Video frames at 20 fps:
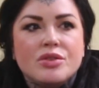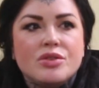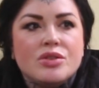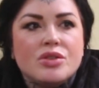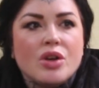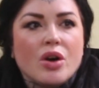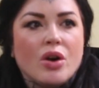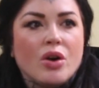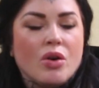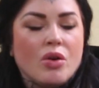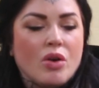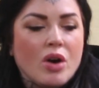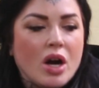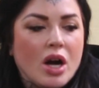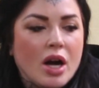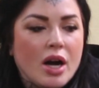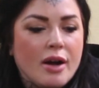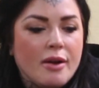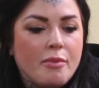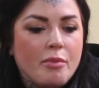so
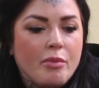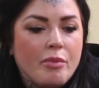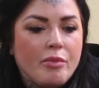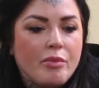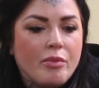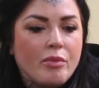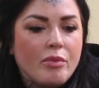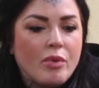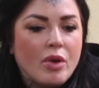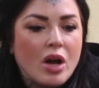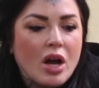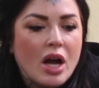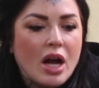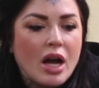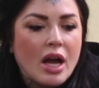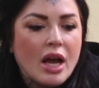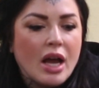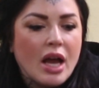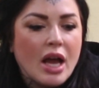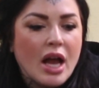
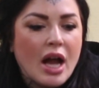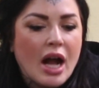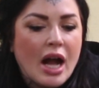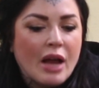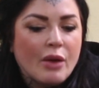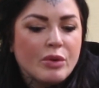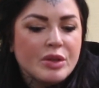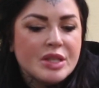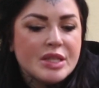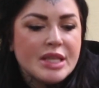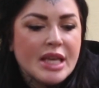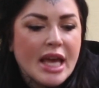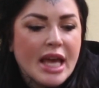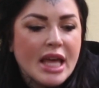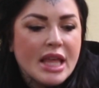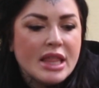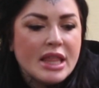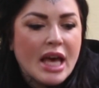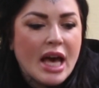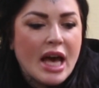I would
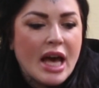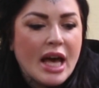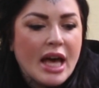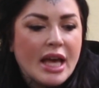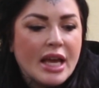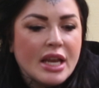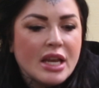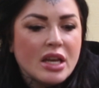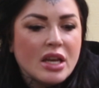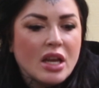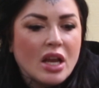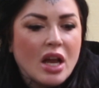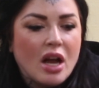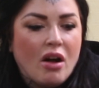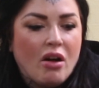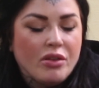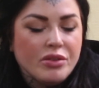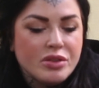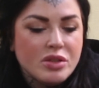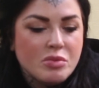say that
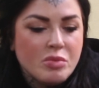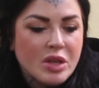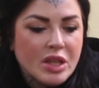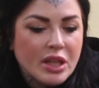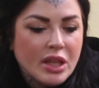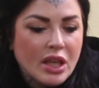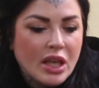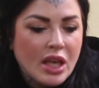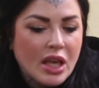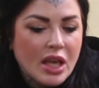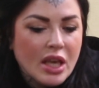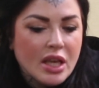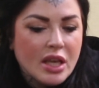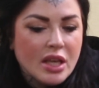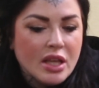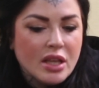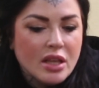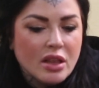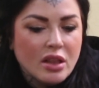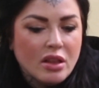ultimately,
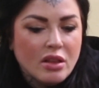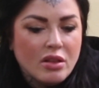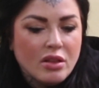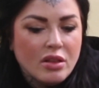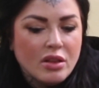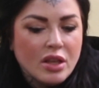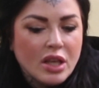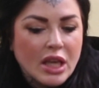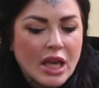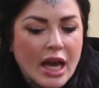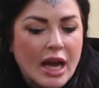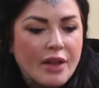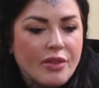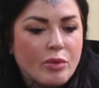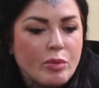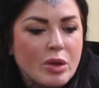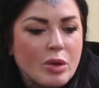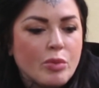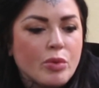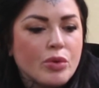yeah,
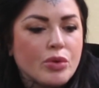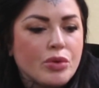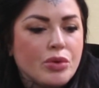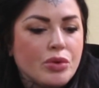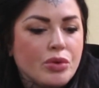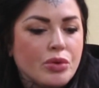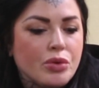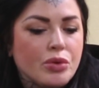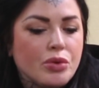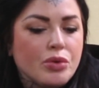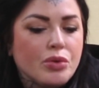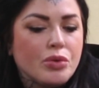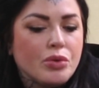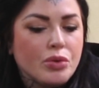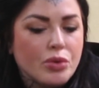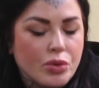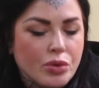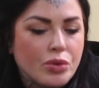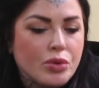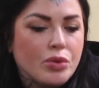the people
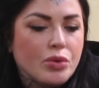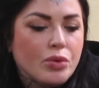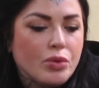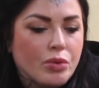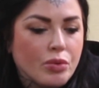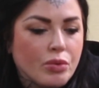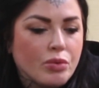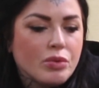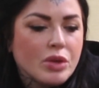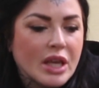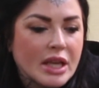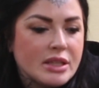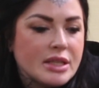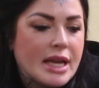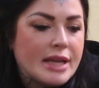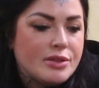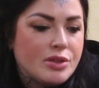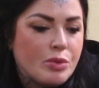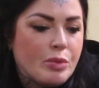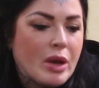who get
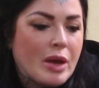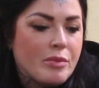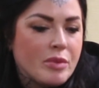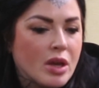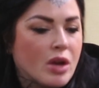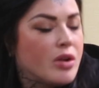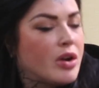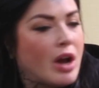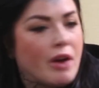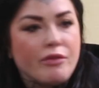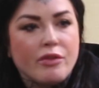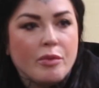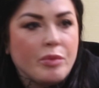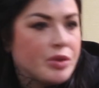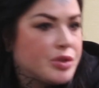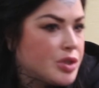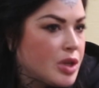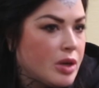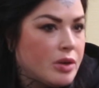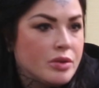tattooed by me are not from
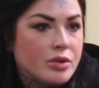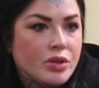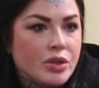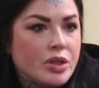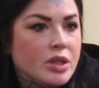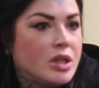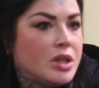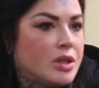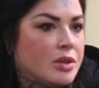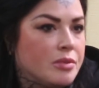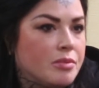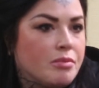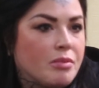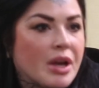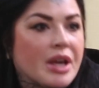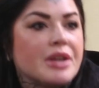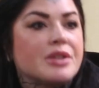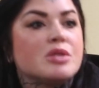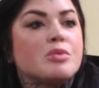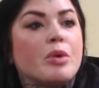the show.
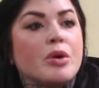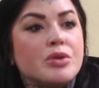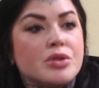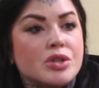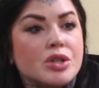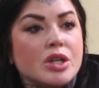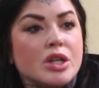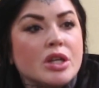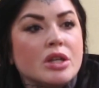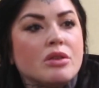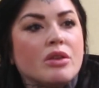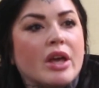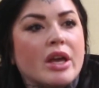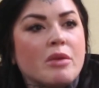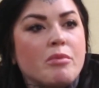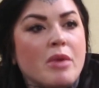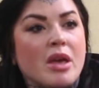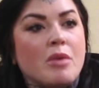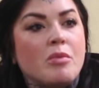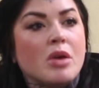My exposure
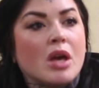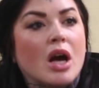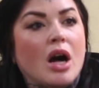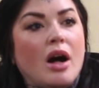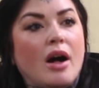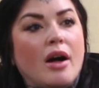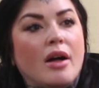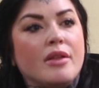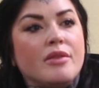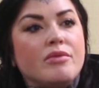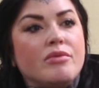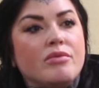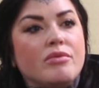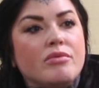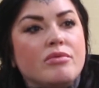like maybe got,